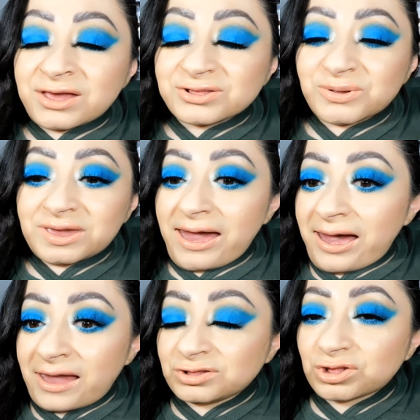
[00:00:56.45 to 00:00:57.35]
So
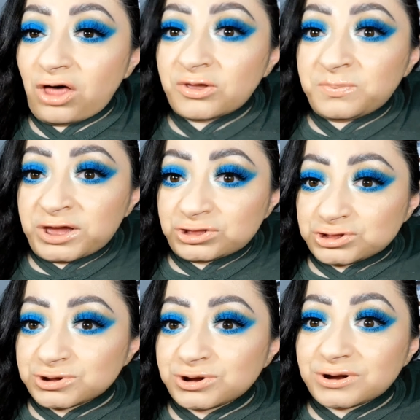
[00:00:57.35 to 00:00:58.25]
yeah, I saw the
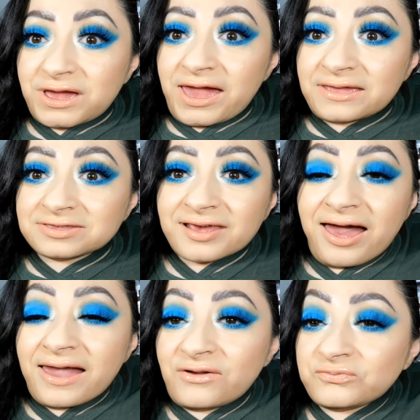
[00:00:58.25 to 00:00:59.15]
picture and
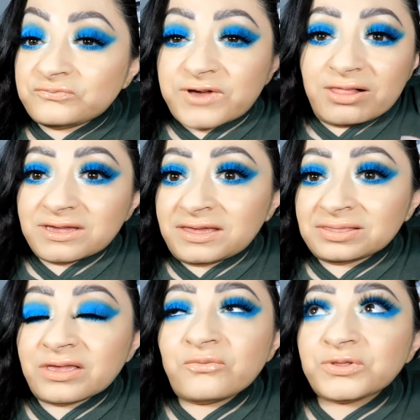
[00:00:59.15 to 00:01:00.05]
I fell
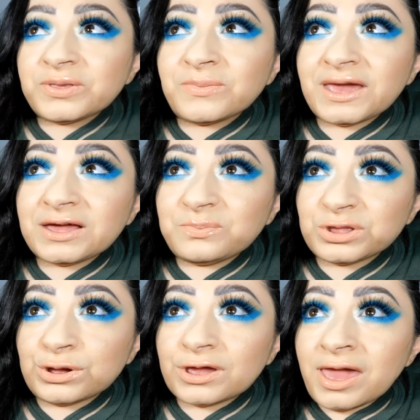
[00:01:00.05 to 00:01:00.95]
in love with the makeup
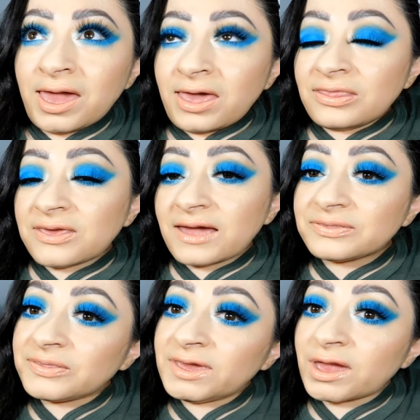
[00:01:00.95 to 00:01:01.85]
look
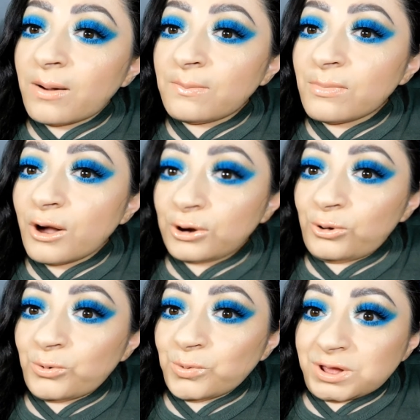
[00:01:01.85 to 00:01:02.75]
that the
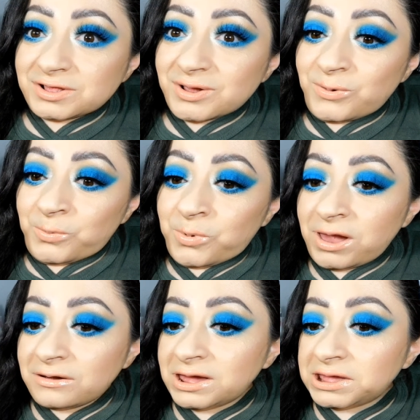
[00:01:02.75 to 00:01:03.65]
model was
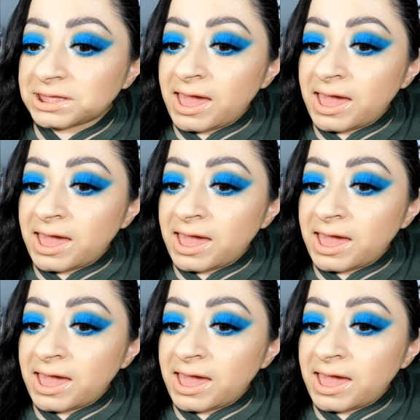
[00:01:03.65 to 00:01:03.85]
wearing,